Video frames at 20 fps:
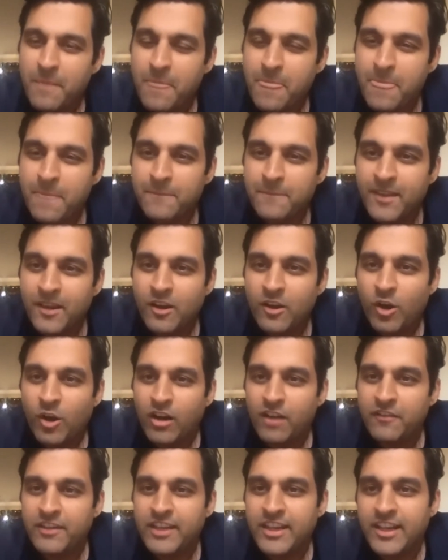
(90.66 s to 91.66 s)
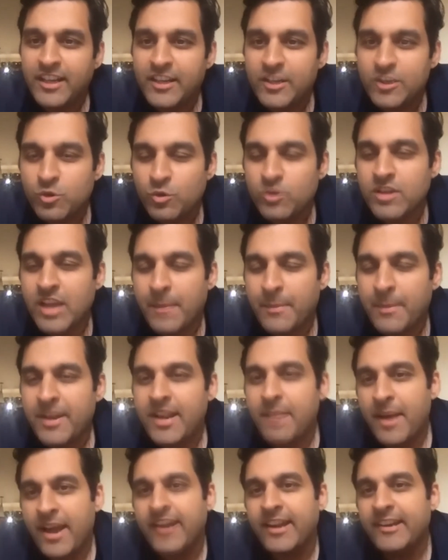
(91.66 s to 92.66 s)
A lot of legal issues. I mean,
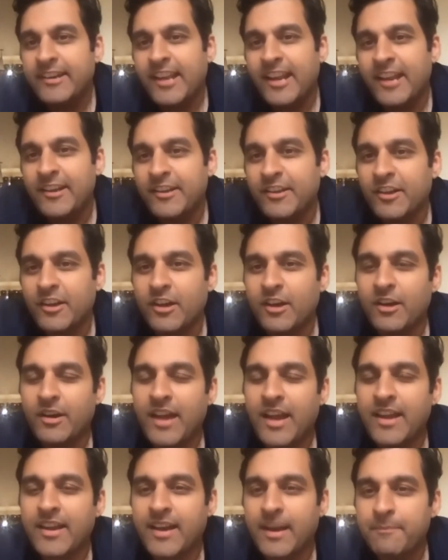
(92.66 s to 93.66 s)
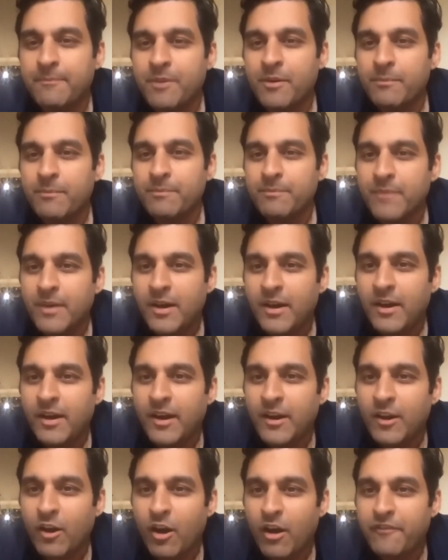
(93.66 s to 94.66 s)
my intent, I come from a
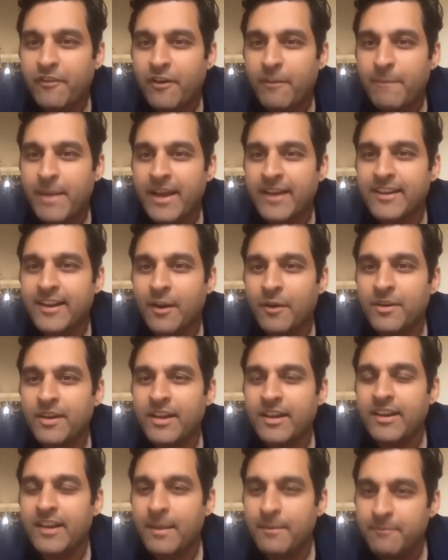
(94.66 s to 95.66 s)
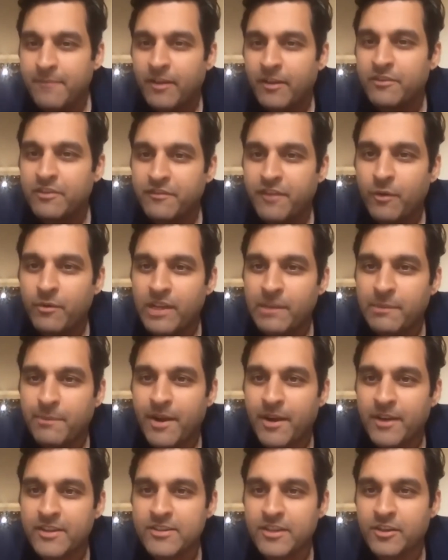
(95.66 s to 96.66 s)
law firm background, and I'm one of the founding
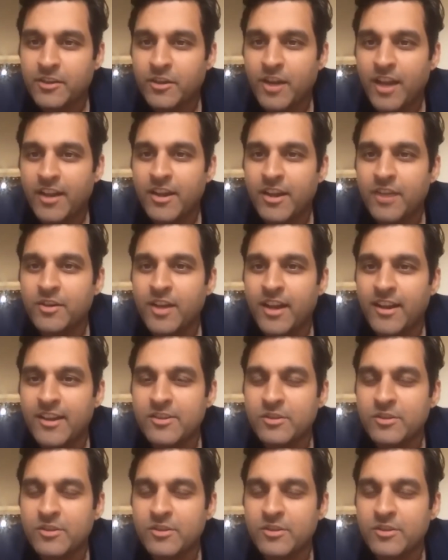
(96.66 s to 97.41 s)
partners at Khurana Khurana.